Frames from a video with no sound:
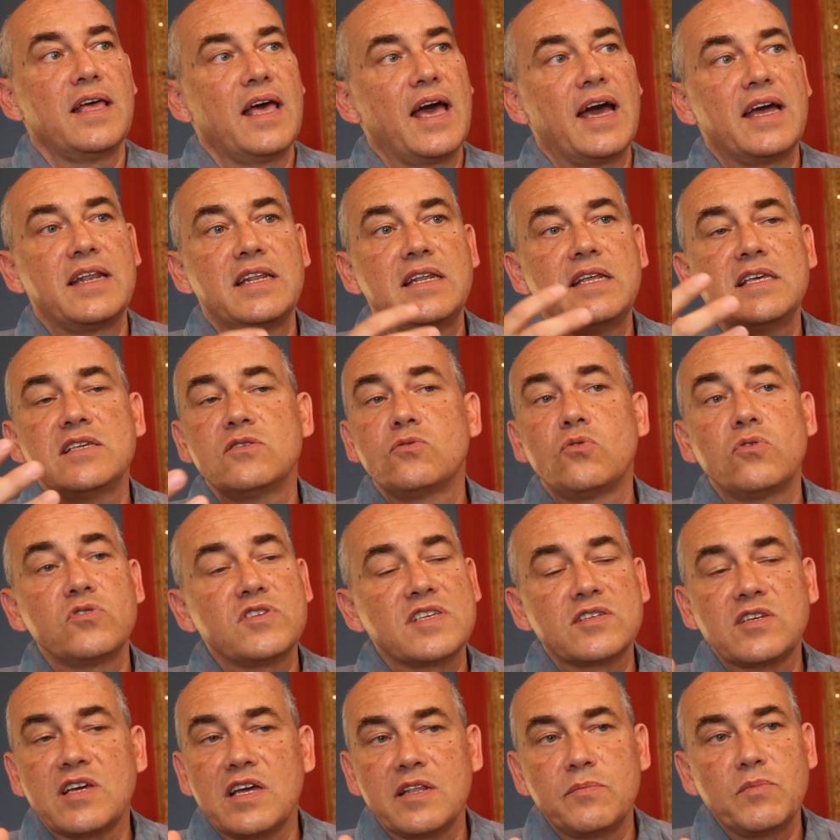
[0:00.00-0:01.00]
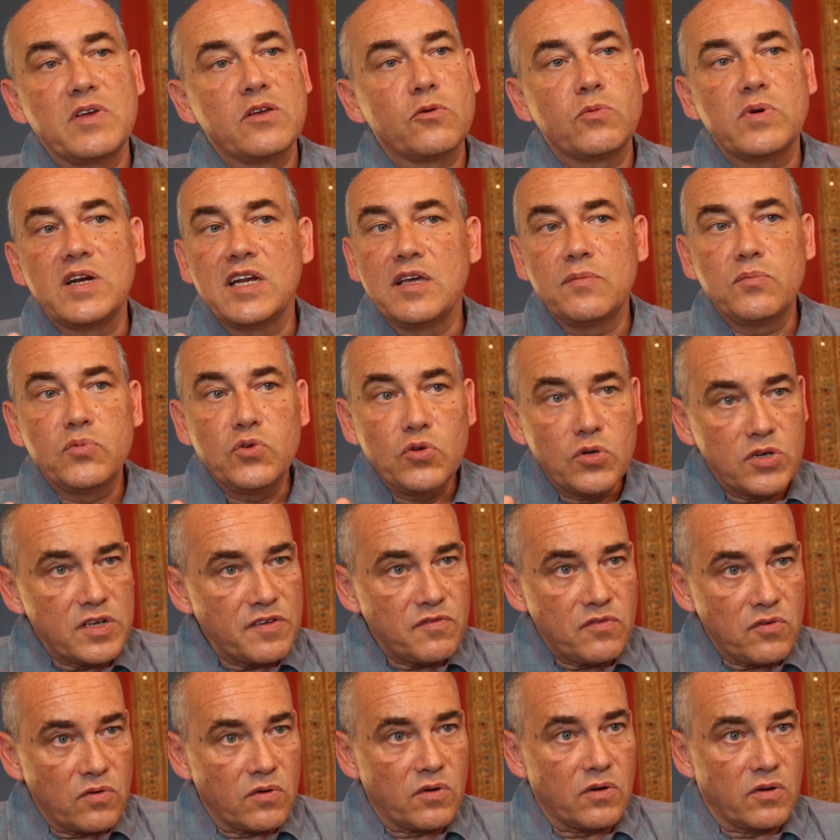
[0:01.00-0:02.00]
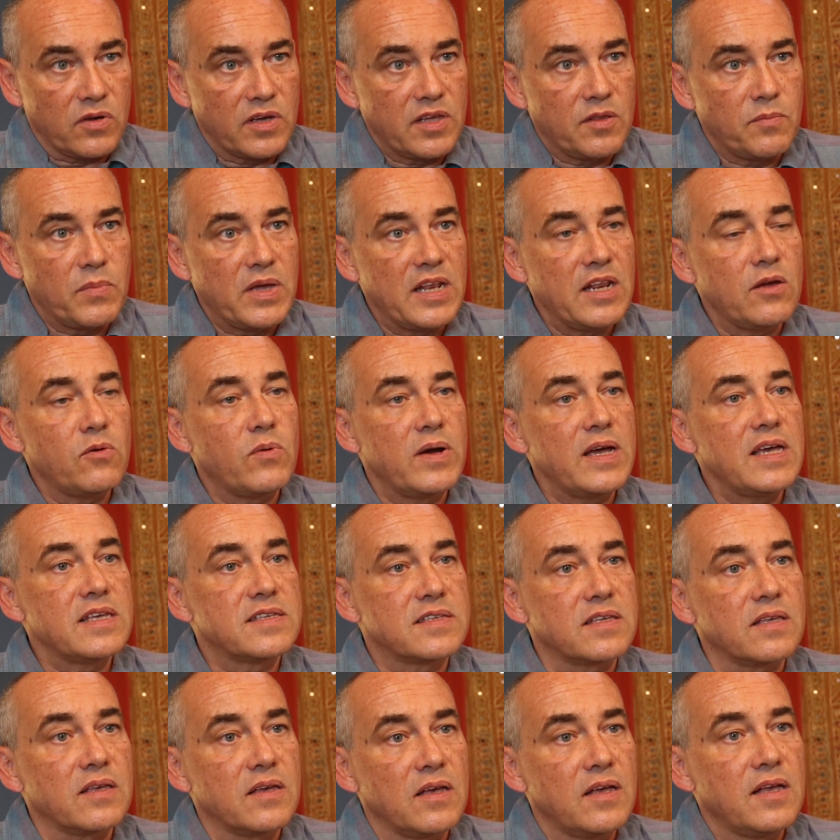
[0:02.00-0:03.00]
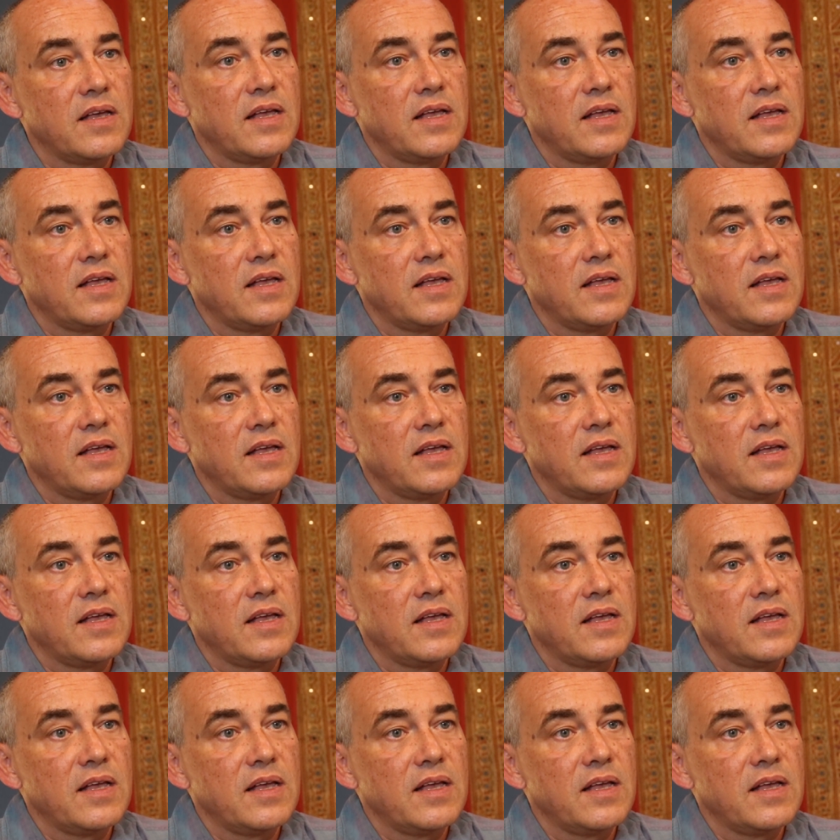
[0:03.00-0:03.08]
and those can be really beautiful in many ways.